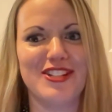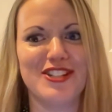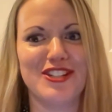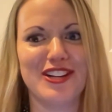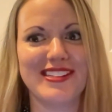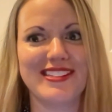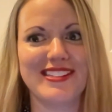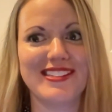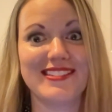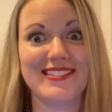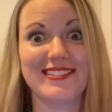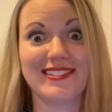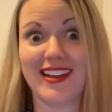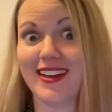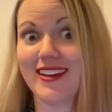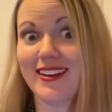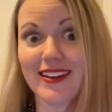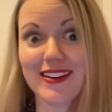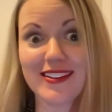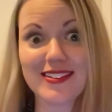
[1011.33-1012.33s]
just
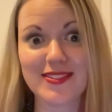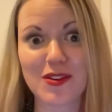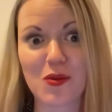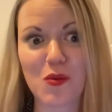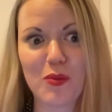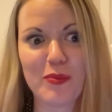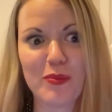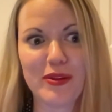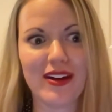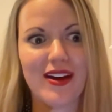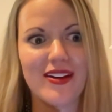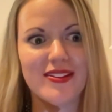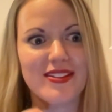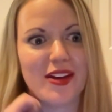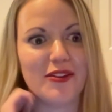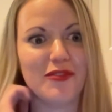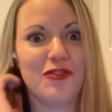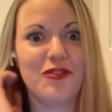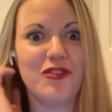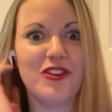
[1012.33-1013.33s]
like it or because
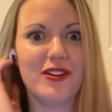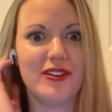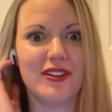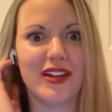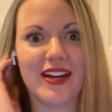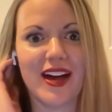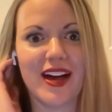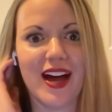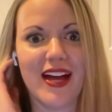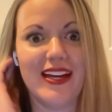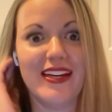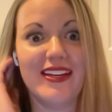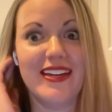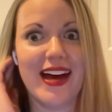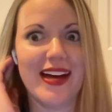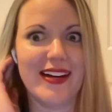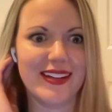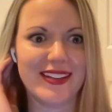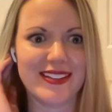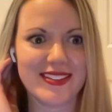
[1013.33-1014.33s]
I feel like I
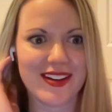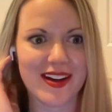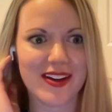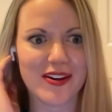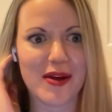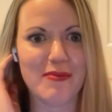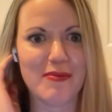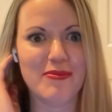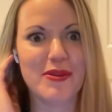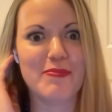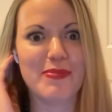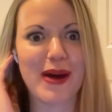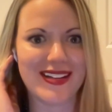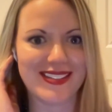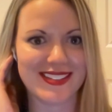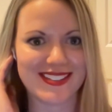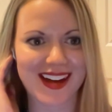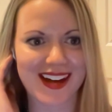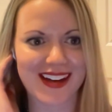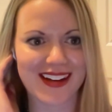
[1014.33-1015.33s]
get it or I'm the
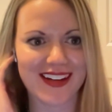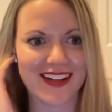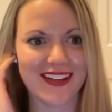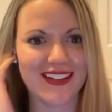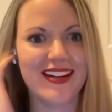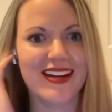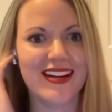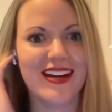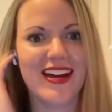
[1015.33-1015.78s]
best at it?